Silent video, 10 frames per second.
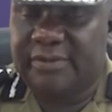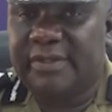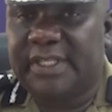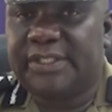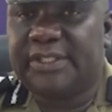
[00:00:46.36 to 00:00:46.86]

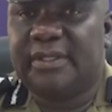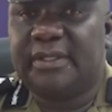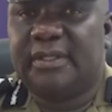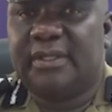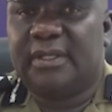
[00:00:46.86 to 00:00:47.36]
Village,
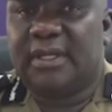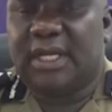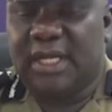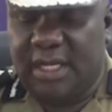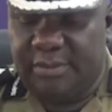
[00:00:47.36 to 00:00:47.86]

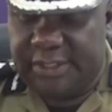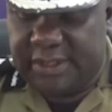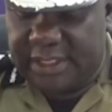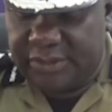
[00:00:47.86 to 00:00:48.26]
uh, Mr.